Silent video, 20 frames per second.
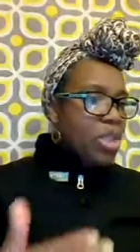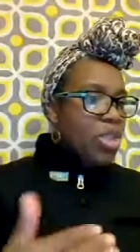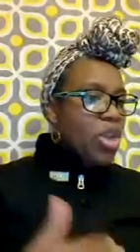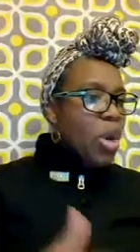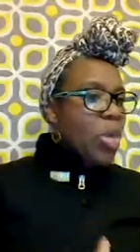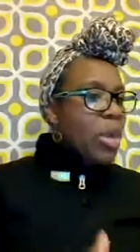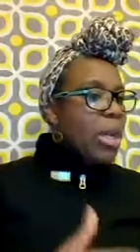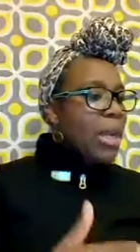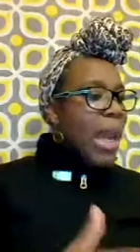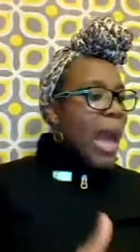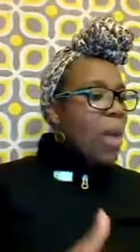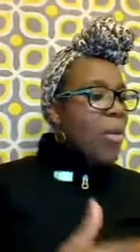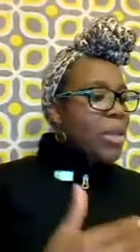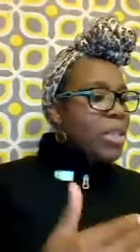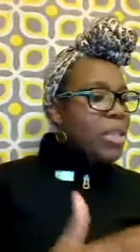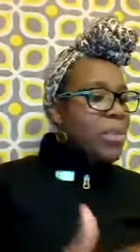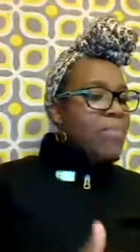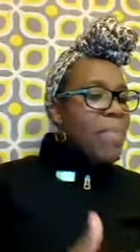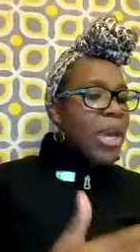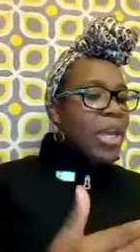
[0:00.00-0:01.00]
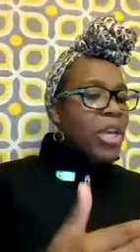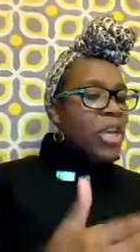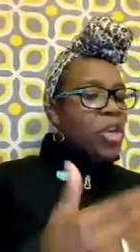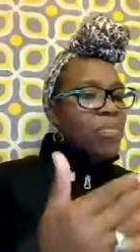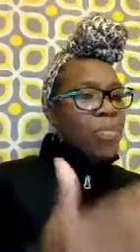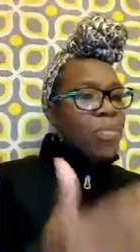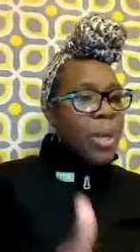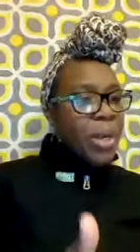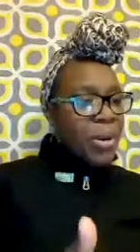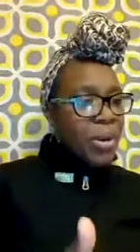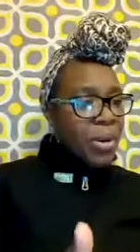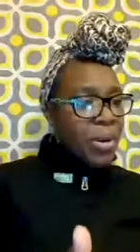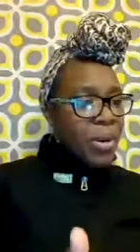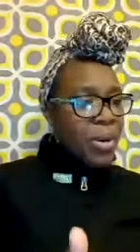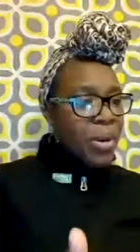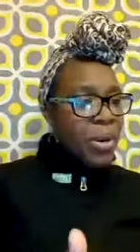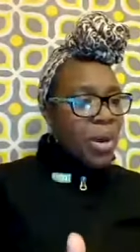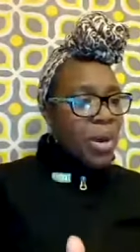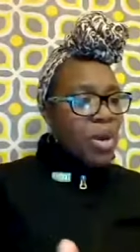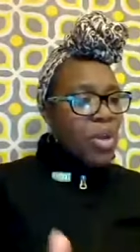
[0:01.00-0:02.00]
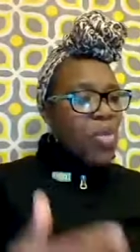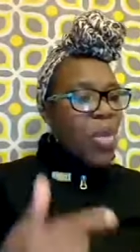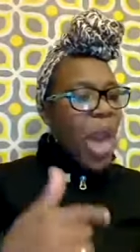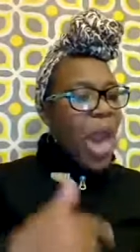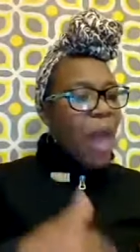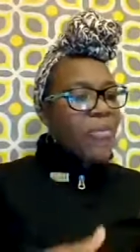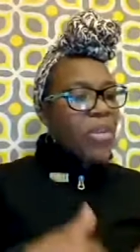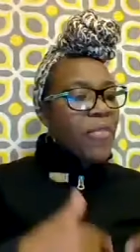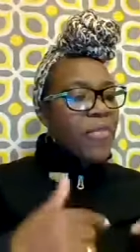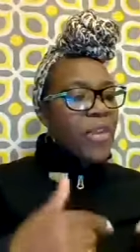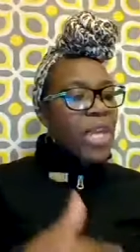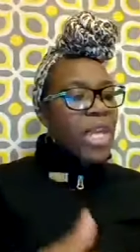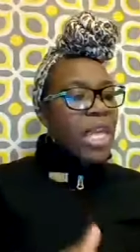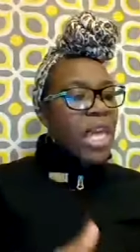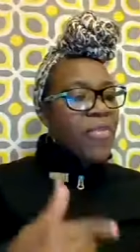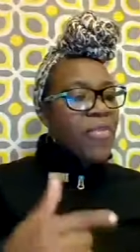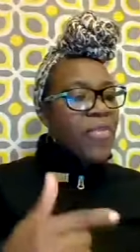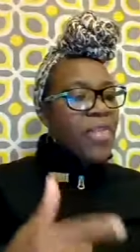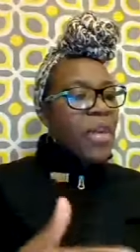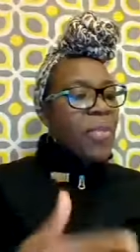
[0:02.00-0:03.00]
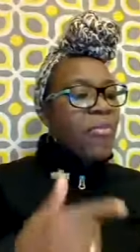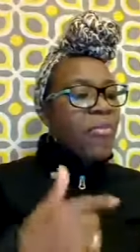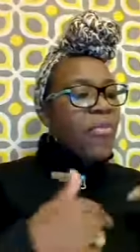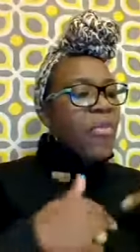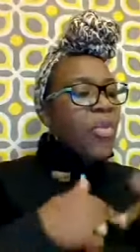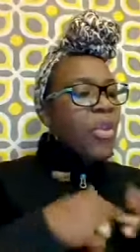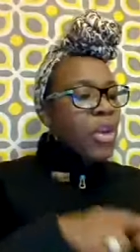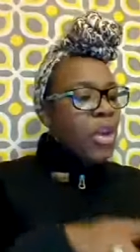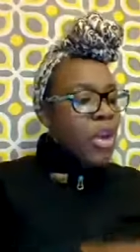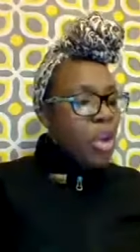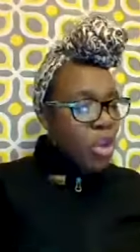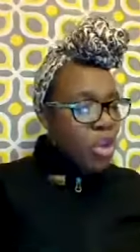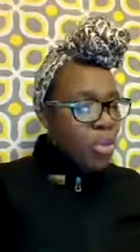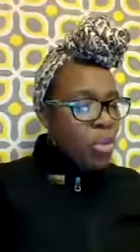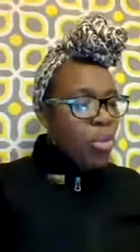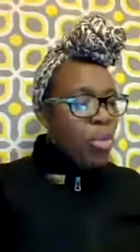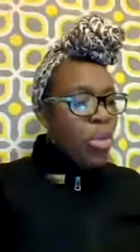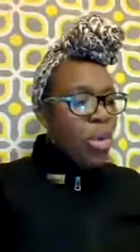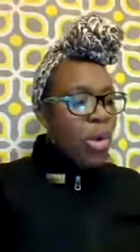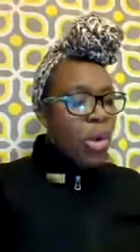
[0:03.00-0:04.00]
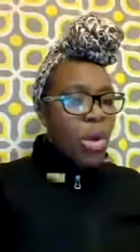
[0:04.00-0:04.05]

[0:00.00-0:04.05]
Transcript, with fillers: Don't allow it to make you bitter. You have to forgive them for you.